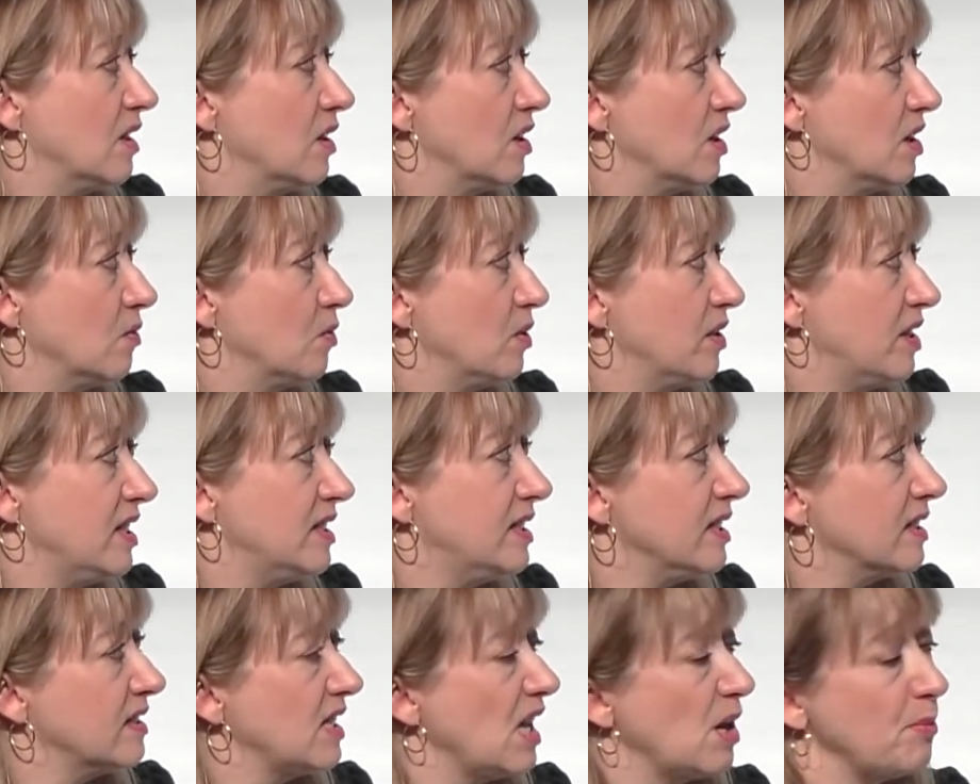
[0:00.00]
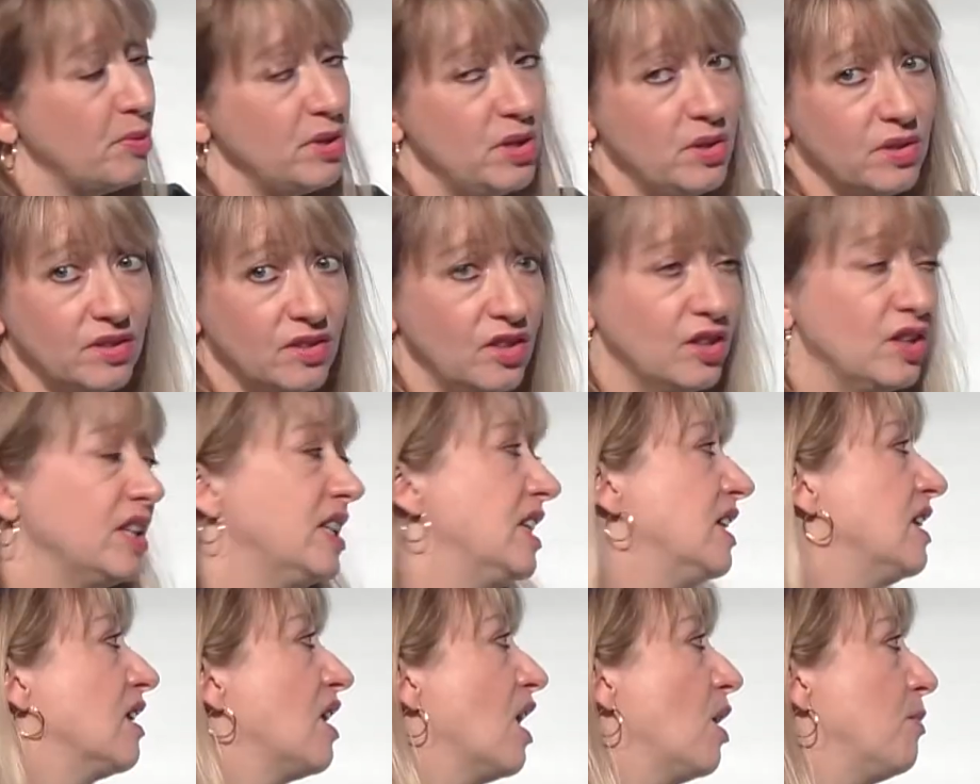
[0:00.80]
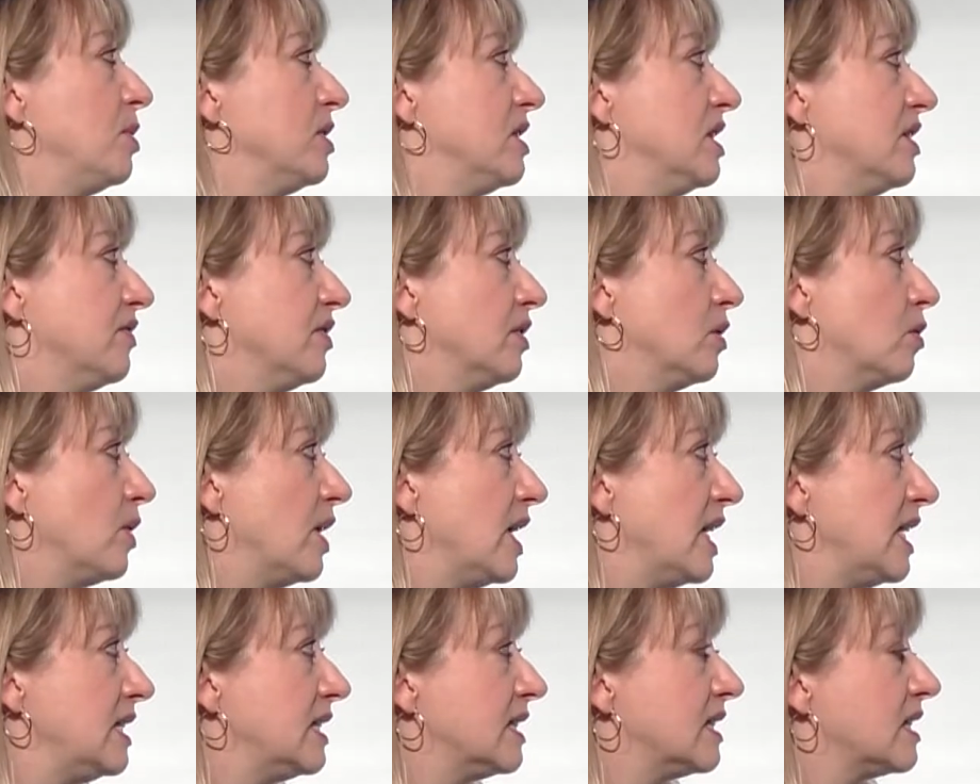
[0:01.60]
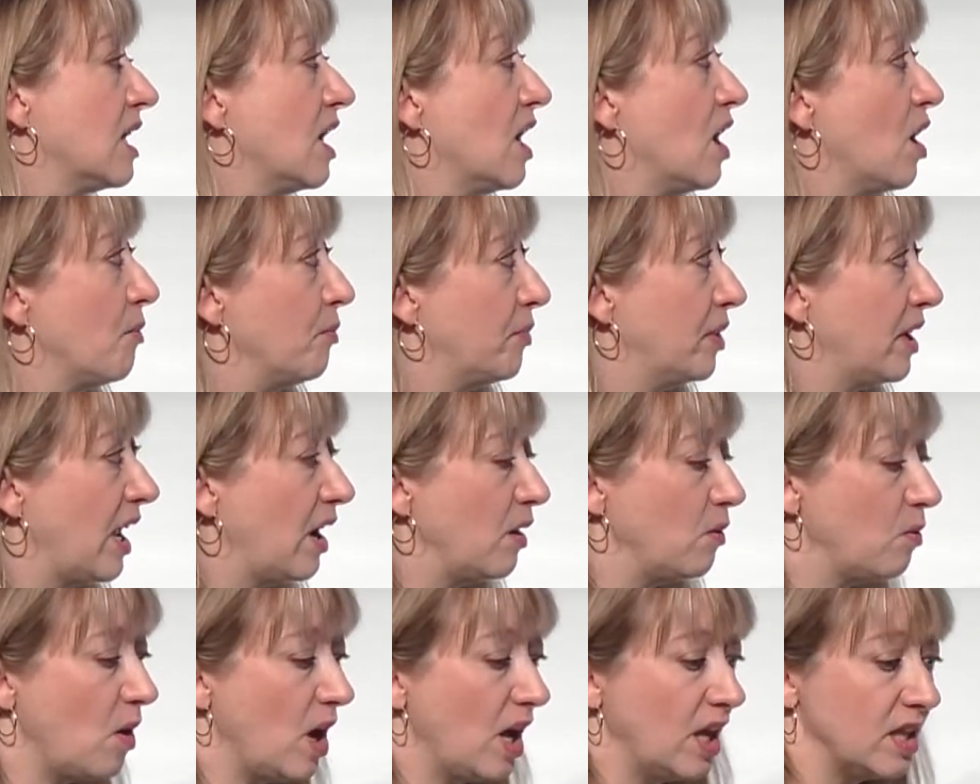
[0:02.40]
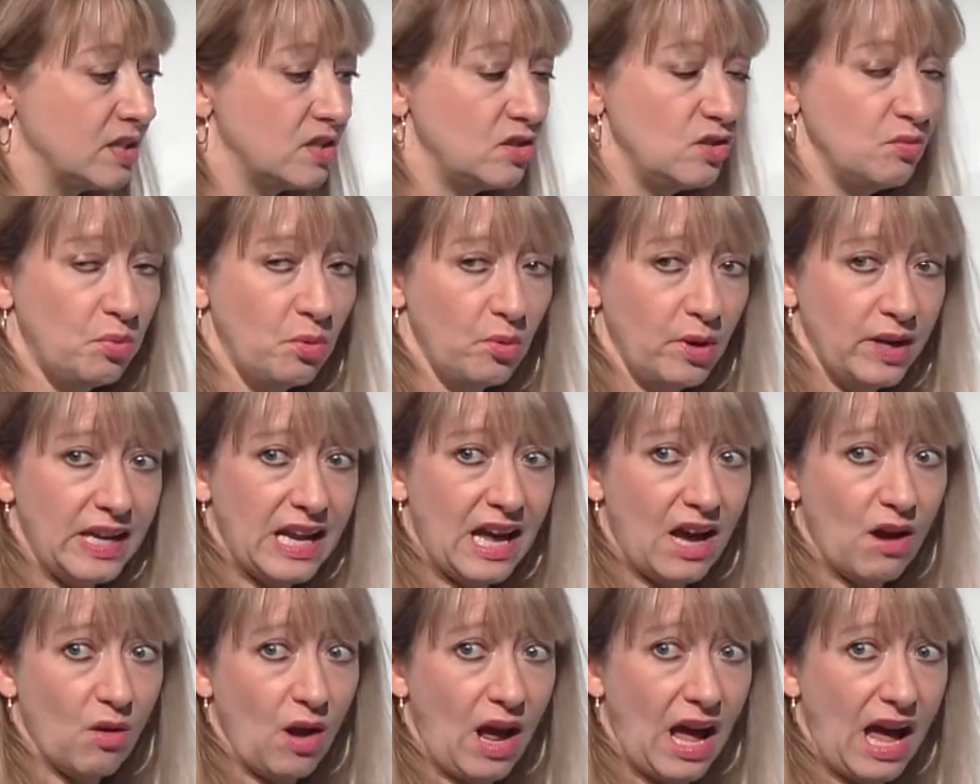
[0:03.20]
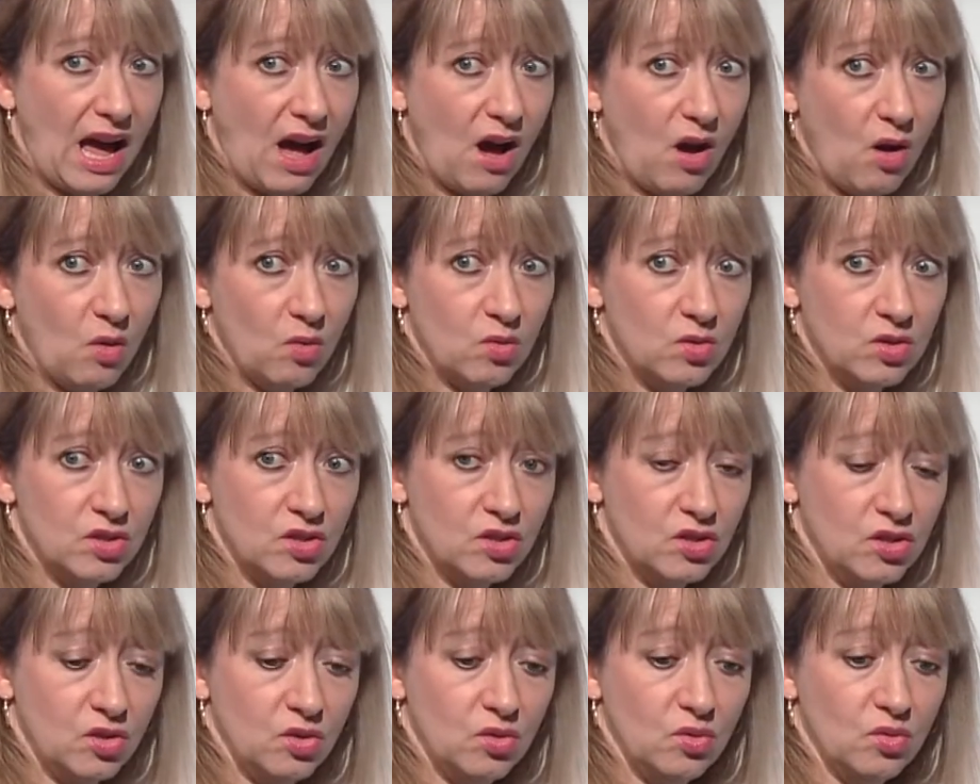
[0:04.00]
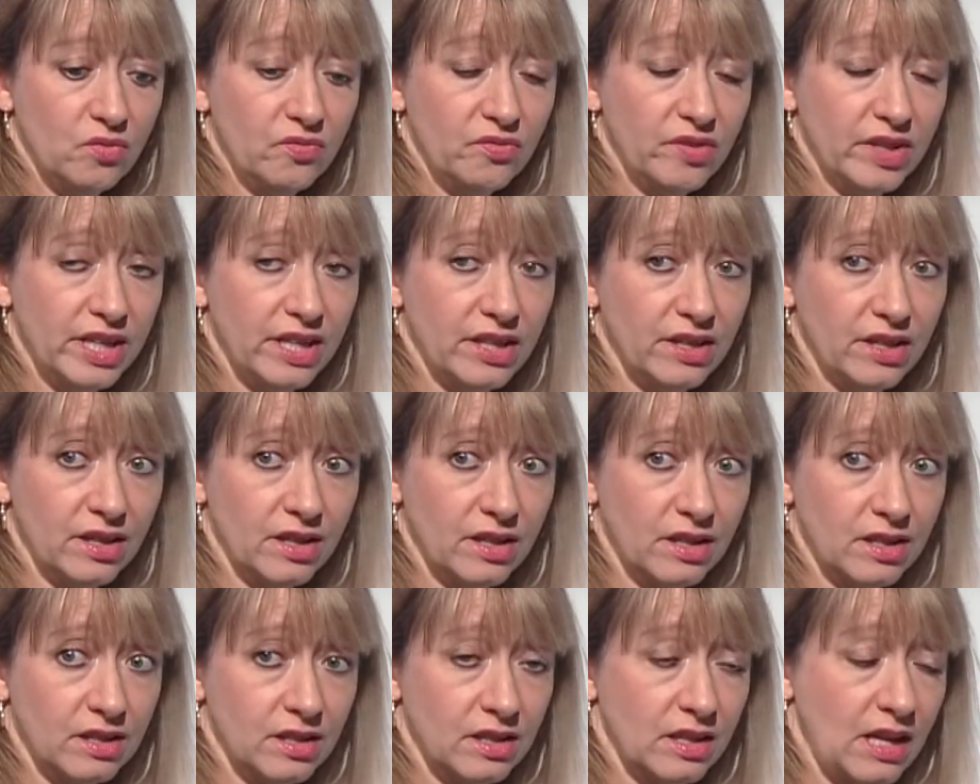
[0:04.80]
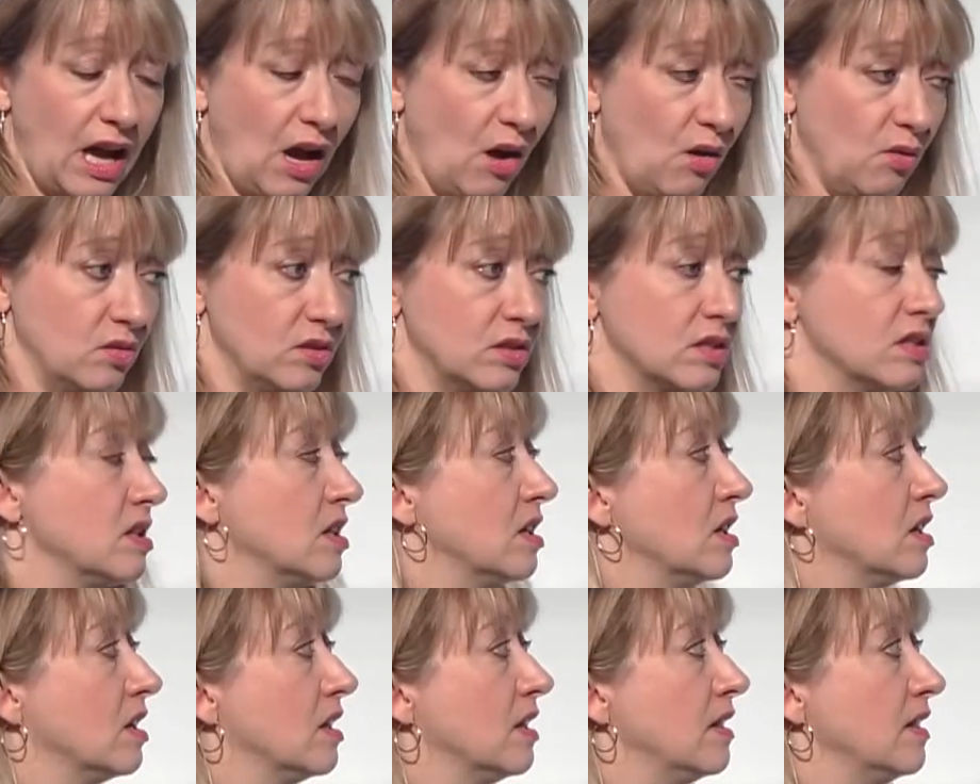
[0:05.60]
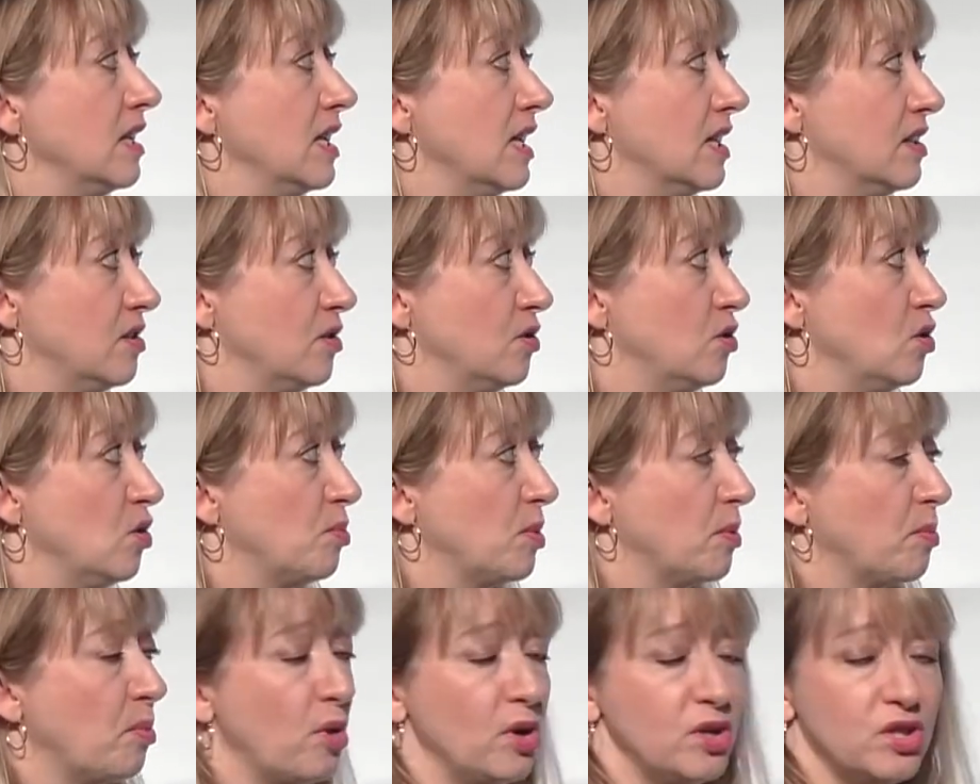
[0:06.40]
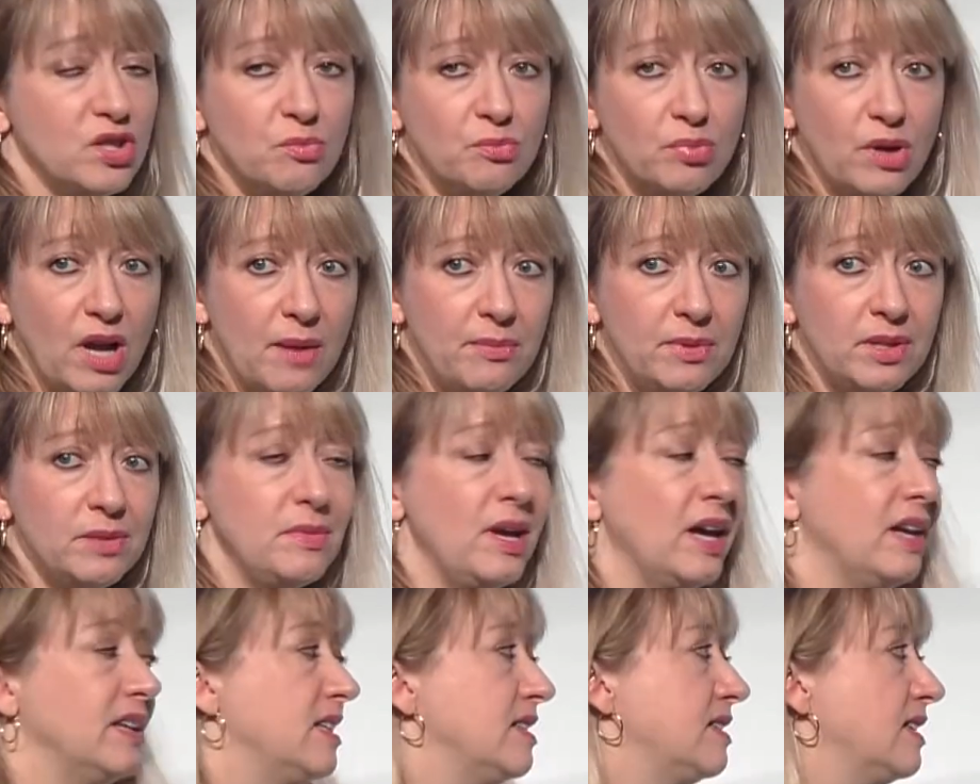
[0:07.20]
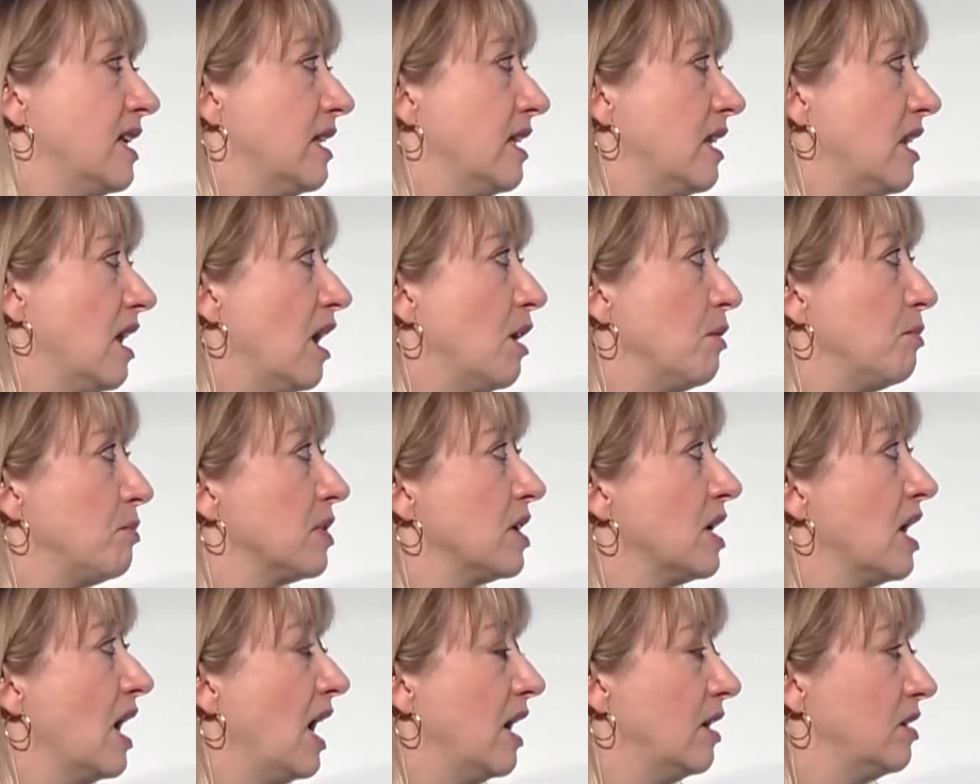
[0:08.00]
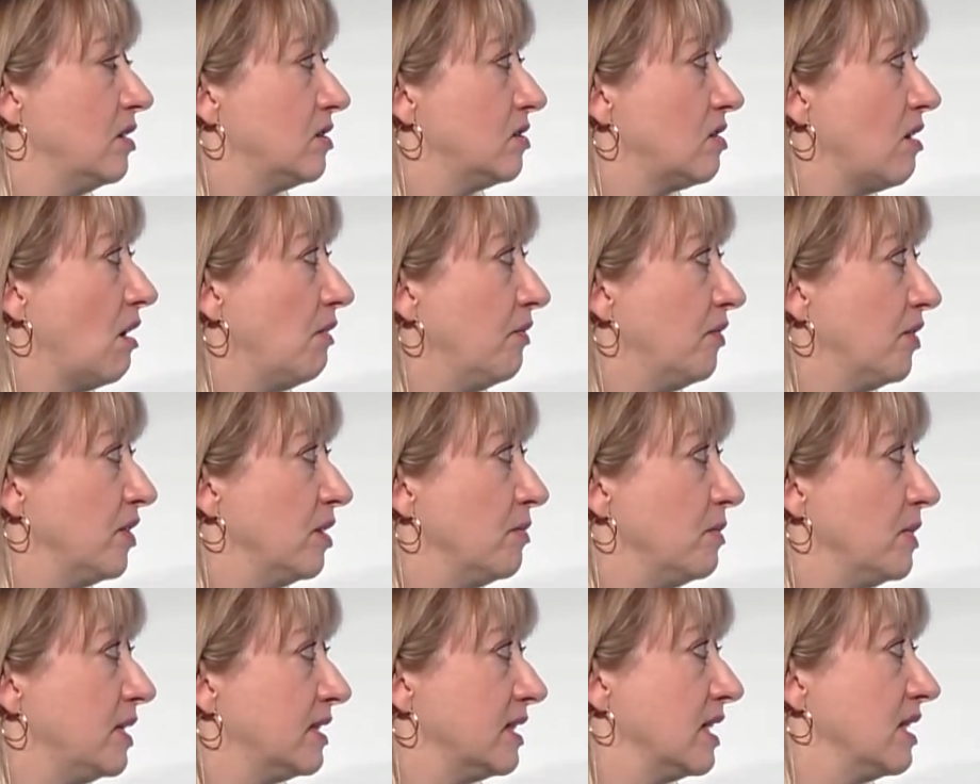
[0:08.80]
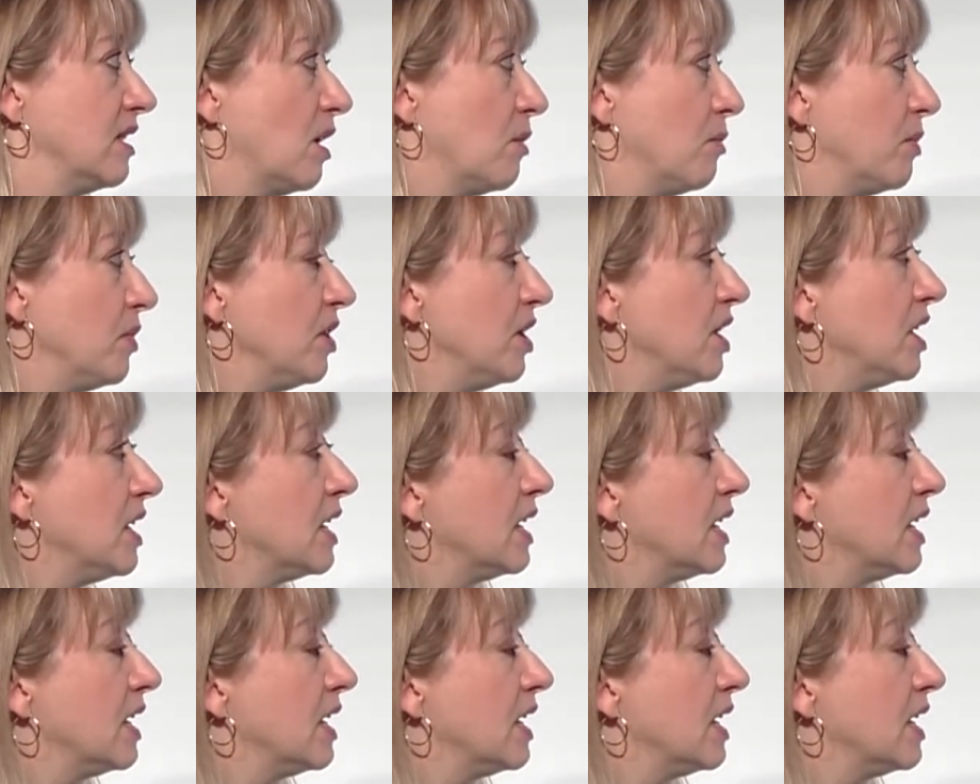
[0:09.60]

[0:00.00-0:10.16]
With this example, you can look at it a couple different ways, but I want to point out how to figure out the answer to a proportion problem, how to set it up, how to solve for the missing number.